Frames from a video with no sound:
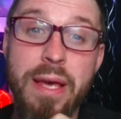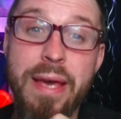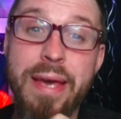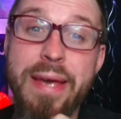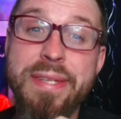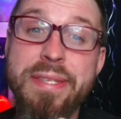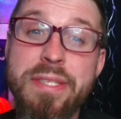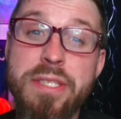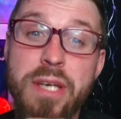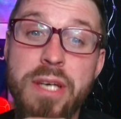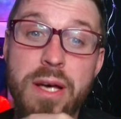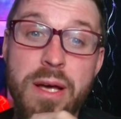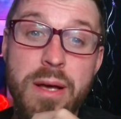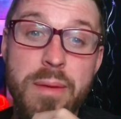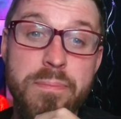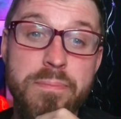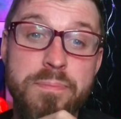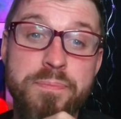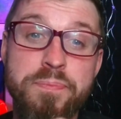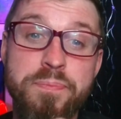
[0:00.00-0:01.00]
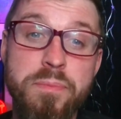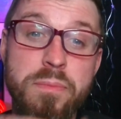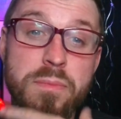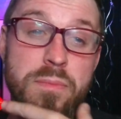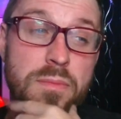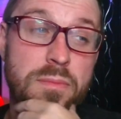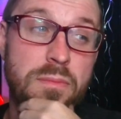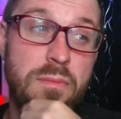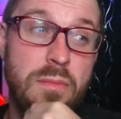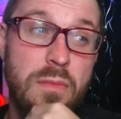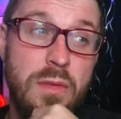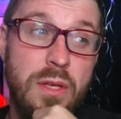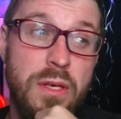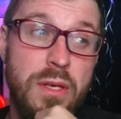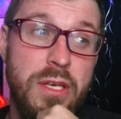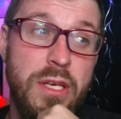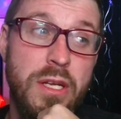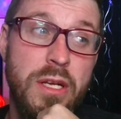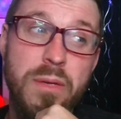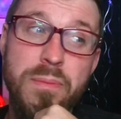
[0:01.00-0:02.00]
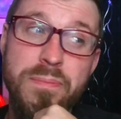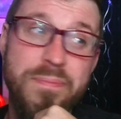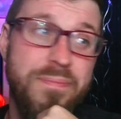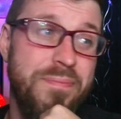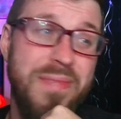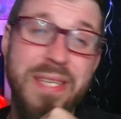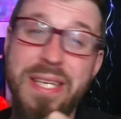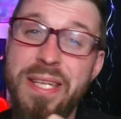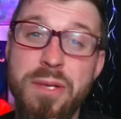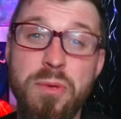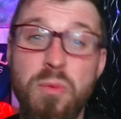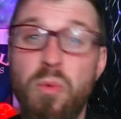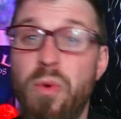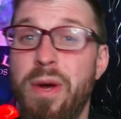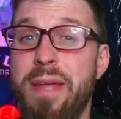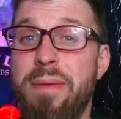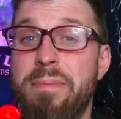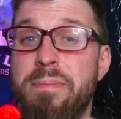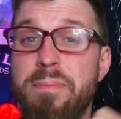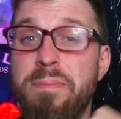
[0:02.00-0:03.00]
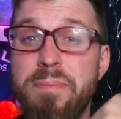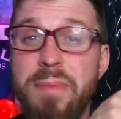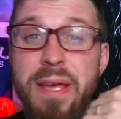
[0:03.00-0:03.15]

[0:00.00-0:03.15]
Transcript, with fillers: And, um, you know, he didn't win,